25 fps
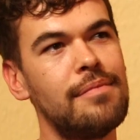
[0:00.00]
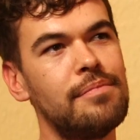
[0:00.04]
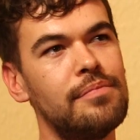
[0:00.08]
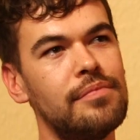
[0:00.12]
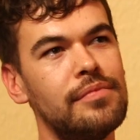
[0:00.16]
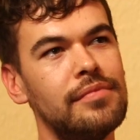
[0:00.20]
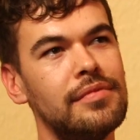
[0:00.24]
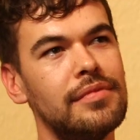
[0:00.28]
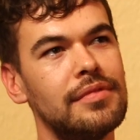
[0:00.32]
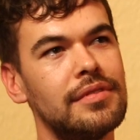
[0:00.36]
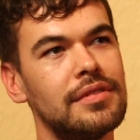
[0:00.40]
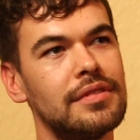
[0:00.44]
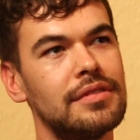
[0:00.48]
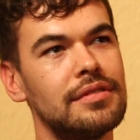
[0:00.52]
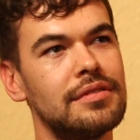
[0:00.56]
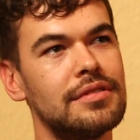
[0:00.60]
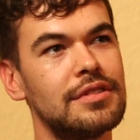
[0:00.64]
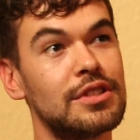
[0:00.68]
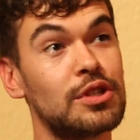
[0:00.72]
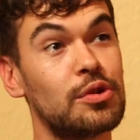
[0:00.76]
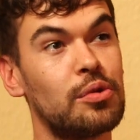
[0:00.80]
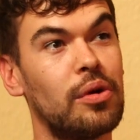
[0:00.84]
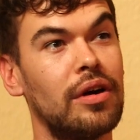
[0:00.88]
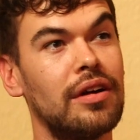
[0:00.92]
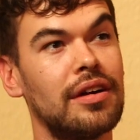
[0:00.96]
particularly ones
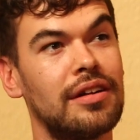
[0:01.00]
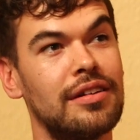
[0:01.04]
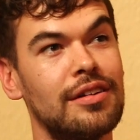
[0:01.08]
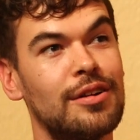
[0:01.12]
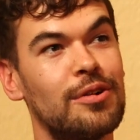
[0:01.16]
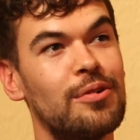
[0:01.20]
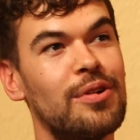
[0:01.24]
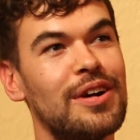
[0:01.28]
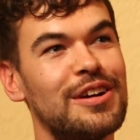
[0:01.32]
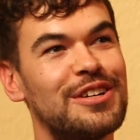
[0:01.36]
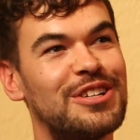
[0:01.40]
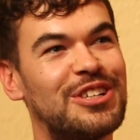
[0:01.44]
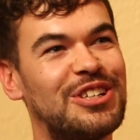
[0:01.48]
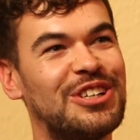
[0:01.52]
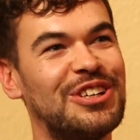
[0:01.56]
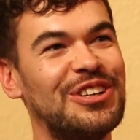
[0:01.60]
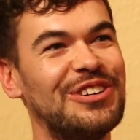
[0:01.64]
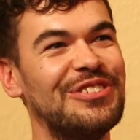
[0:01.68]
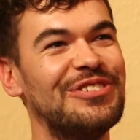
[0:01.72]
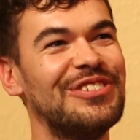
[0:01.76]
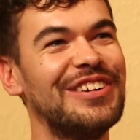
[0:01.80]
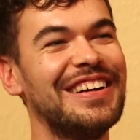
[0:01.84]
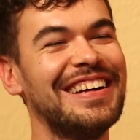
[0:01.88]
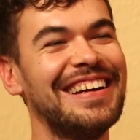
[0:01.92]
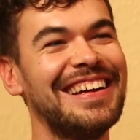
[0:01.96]
close to home.
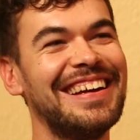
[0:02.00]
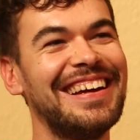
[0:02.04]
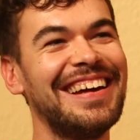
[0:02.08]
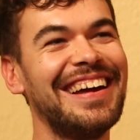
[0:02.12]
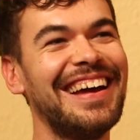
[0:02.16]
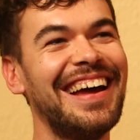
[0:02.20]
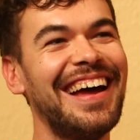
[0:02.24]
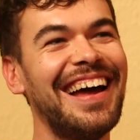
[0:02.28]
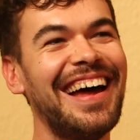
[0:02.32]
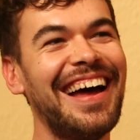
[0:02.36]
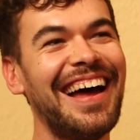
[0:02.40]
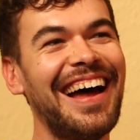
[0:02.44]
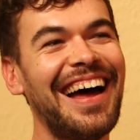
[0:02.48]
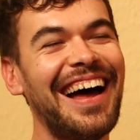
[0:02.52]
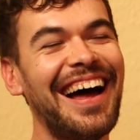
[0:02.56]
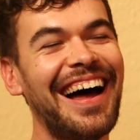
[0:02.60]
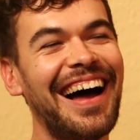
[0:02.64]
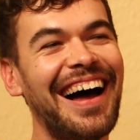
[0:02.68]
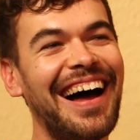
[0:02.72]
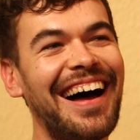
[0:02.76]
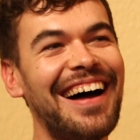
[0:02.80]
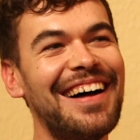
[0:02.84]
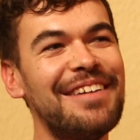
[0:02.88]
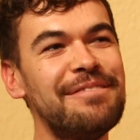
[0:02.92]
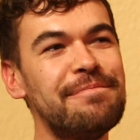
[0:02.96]
With
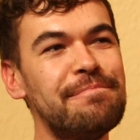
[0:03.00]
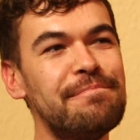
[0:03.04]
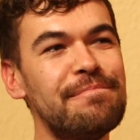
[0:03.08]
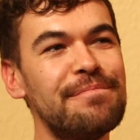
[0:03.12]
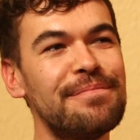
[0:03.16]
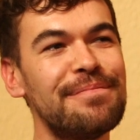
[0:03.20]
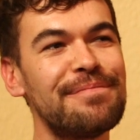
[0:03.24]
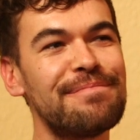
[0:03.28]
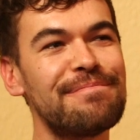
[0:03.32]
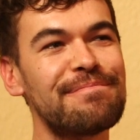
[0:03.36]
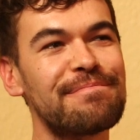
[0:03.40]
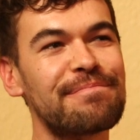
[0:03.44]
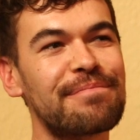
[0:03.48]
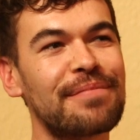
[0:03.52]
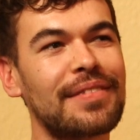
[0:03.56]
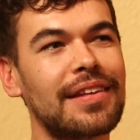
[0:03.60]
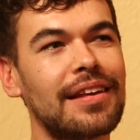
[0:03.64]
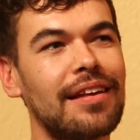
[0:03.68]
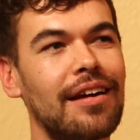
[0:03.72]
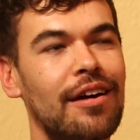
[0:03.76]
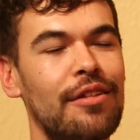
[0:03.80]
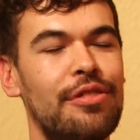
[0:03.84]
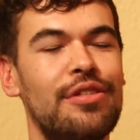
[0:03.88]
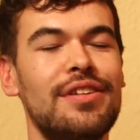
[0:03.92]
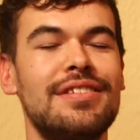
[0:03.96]
new knowledge of being
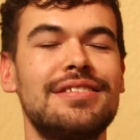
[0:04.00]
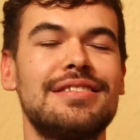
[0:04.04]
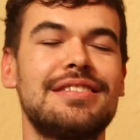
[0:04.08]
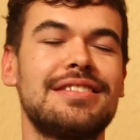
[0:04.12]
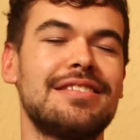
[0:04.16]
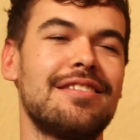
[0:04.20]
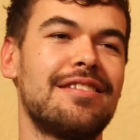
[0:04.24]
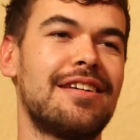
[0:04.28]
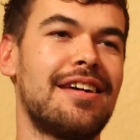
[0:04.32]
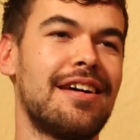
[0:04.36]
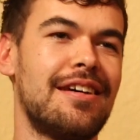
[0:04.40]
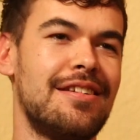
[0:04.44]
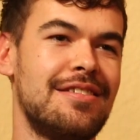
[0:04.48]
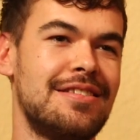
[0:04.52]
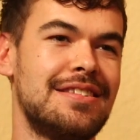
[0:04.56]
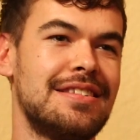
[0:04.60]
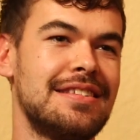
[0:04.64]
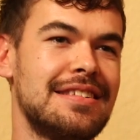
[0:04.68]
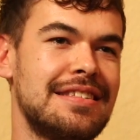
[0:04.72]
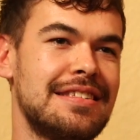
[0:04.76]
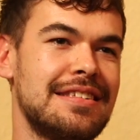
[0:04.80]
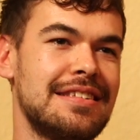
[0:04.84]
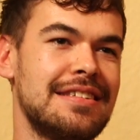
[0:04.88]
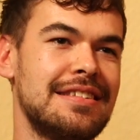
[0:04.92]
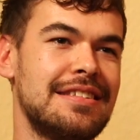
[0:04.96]
psychotic, I decided to make
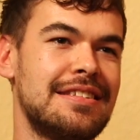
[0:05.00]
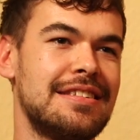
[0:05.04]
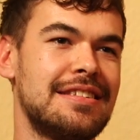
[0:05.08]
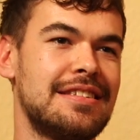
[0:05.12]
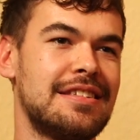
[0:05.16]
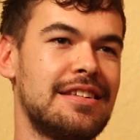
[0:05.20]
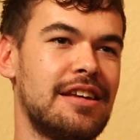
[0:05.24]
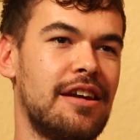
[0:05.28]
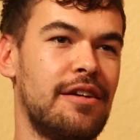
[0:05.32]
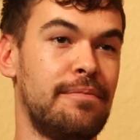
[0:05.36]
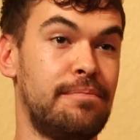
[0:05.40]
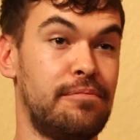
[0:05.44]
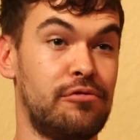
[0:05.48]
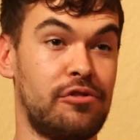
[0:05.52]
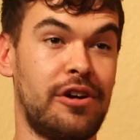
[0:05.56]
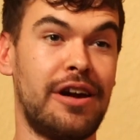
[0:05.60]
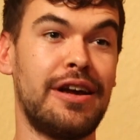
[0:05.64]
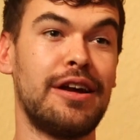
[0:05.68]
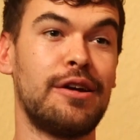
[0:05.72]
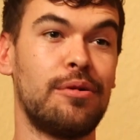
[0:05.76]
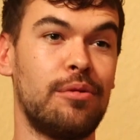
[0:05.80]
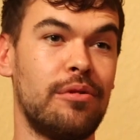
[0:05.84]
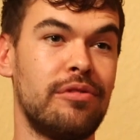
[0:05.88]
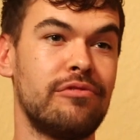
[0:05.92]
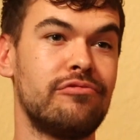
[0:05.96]
a documentary about
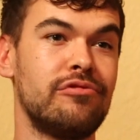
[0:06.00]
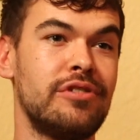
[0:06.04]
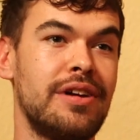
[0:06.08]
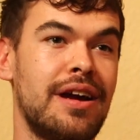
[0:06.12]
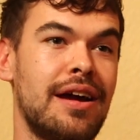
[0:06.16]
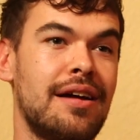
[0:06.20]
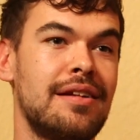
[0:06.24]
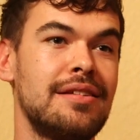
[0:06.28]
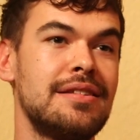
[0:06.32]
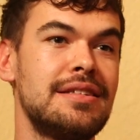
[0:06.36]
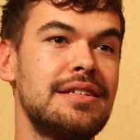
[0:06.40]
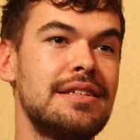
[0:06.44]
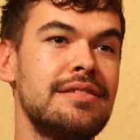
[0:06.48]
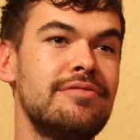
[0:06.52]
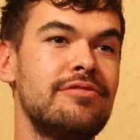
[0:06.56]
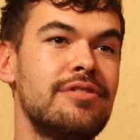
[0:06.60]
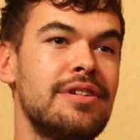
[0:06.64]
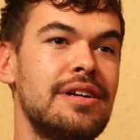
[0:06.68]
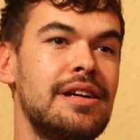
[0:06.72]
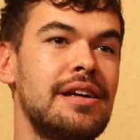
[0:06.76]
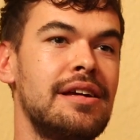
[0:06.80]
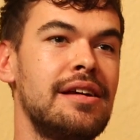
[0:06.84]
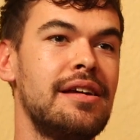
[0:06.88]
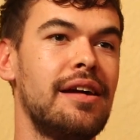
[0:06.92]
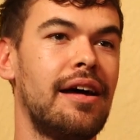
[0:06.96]
it,
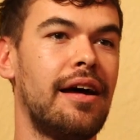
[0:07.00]
being